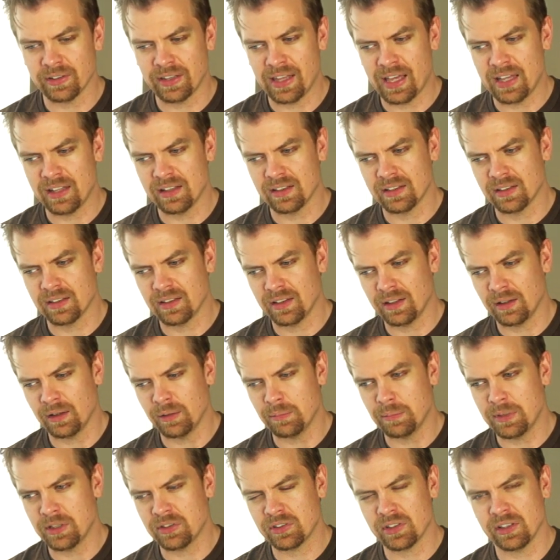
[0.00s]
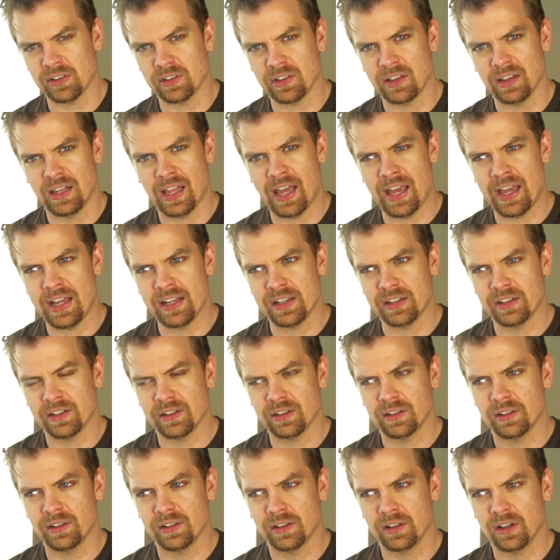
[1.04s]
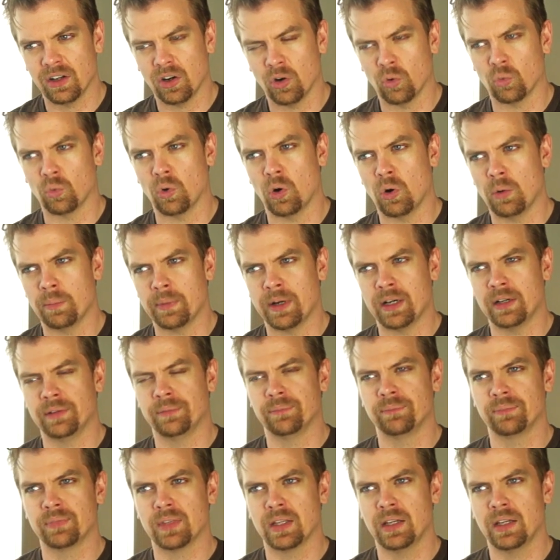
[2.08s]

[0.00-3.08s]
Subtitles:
or that hibiscus-like aroma